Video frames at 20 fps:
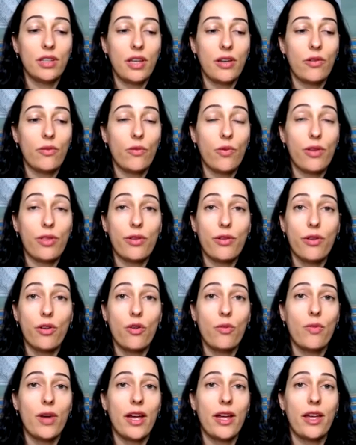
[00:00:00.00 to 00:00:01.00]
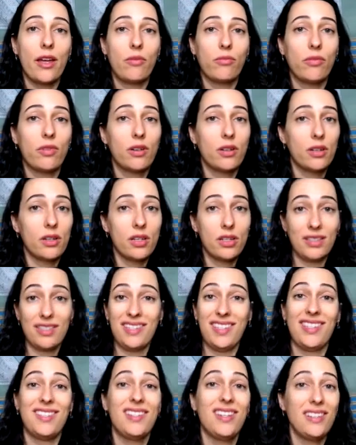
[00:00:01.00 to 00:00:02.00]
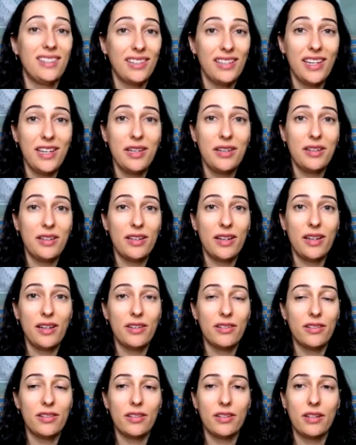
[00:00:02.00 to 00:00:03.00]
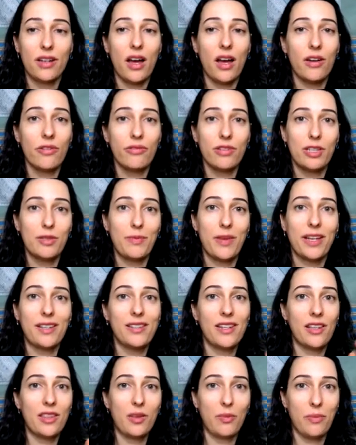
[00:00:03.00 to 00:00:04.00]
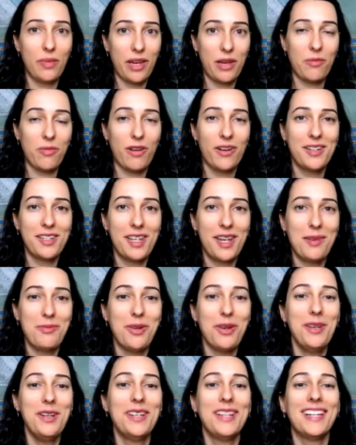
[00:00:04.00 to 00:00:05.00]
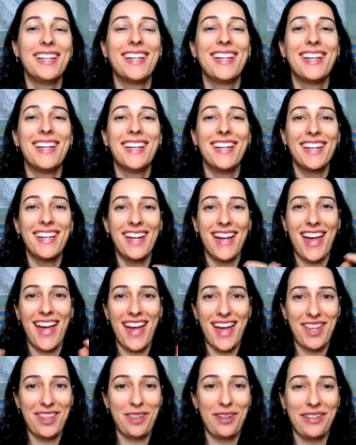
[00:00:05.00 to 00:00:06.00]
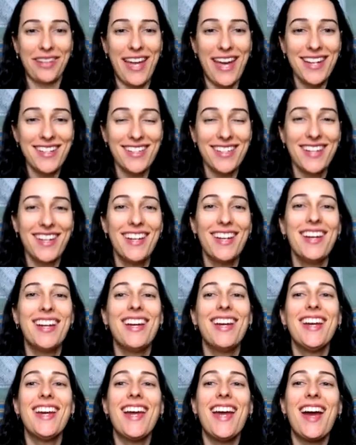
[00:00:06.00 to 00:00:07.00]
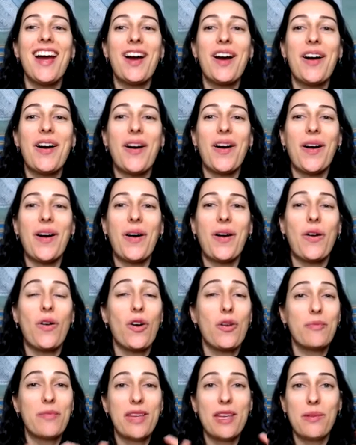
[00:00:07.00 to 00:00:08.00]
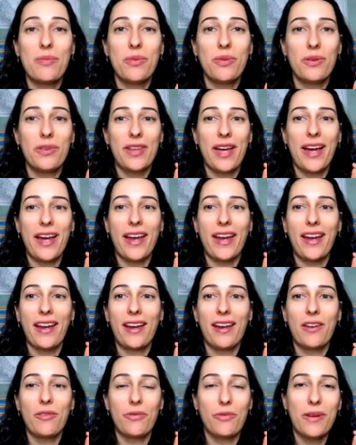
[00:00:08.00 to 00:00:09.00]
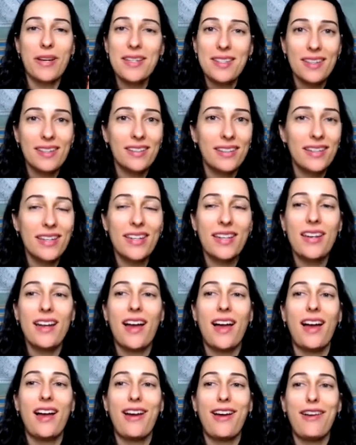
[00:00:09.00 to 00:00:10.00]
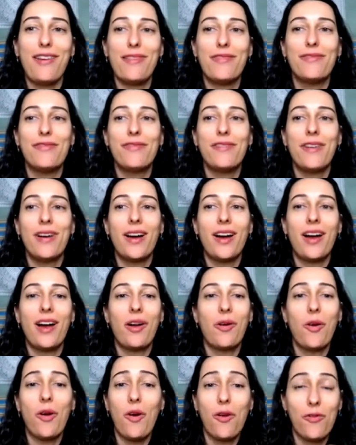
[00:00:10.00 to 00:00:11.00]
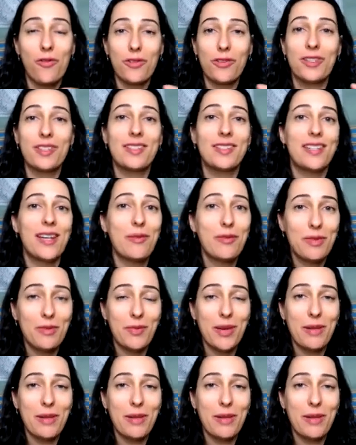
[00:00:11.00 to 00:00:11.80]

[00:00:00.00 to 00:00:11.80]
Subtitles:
with whom I am consistently not respecting the ping pong table and the net, or people that I've overstepped my